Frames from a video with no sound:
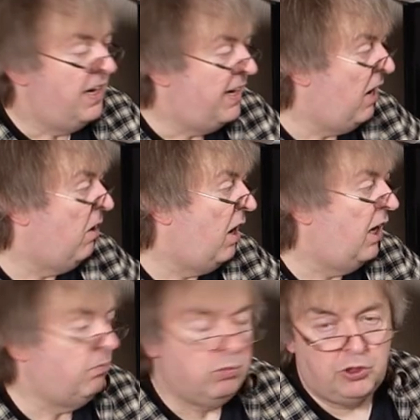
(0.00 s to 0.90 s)
Now
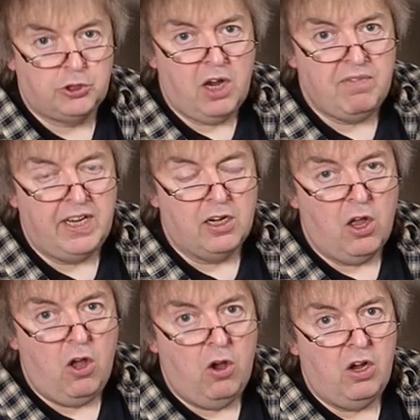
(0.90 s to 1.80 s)
I was driving
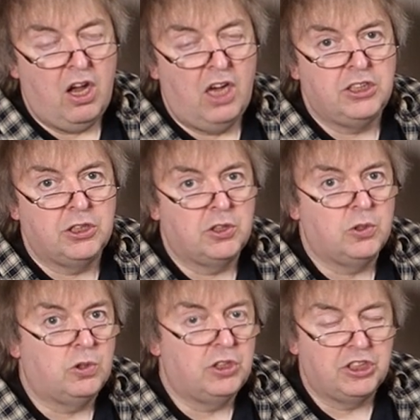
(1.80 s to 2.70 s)
along, I
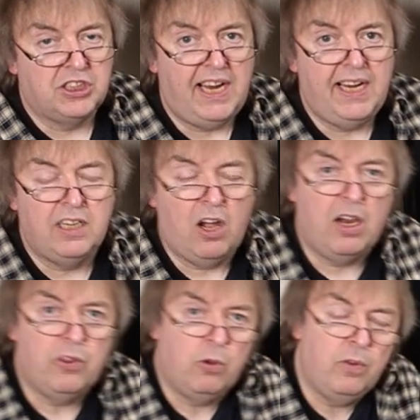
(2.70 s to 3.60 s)
saw a scene,
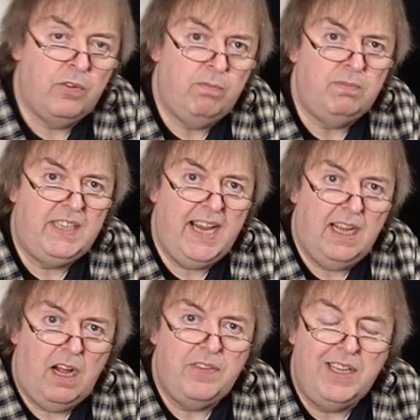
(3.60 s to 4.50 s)
I thought,
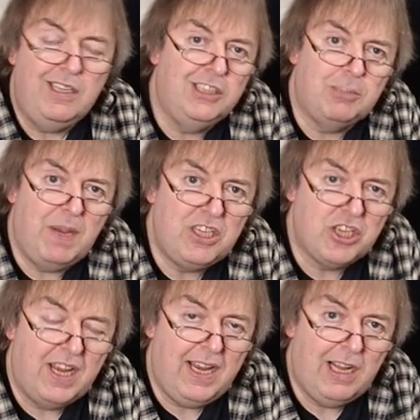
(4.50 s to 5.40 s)
I think there's a
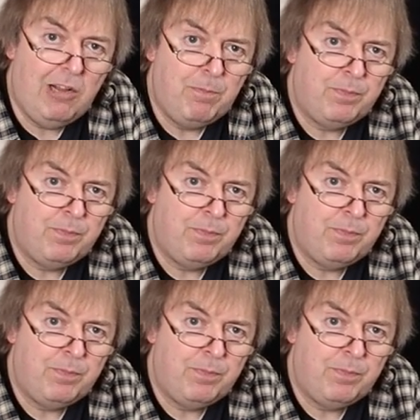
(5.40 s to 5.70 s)
picture here.